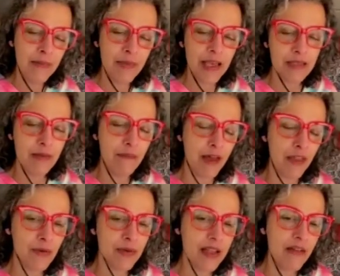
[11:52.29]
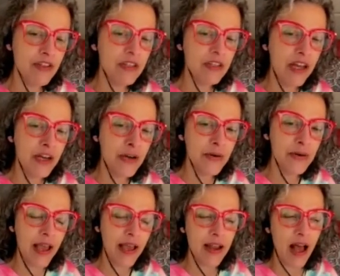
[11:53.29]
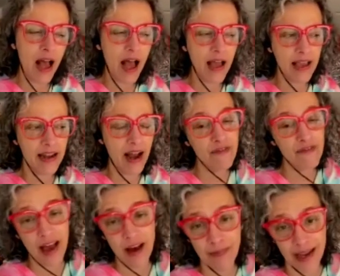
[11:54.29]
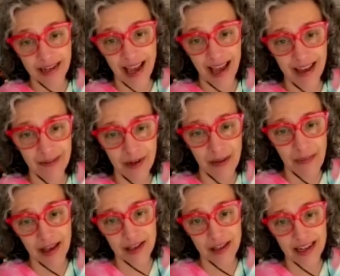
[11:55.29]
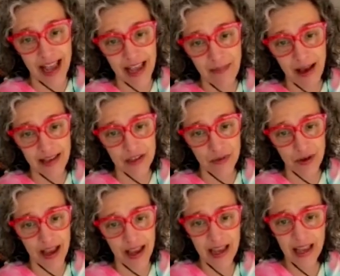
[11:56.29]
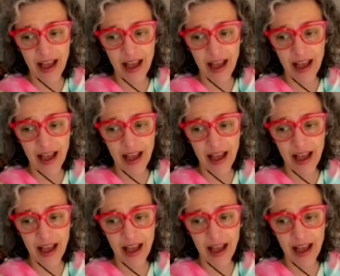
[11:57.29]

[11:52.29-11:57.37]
because my mother was left alone, and and I found my dad when he passed the day he passed away.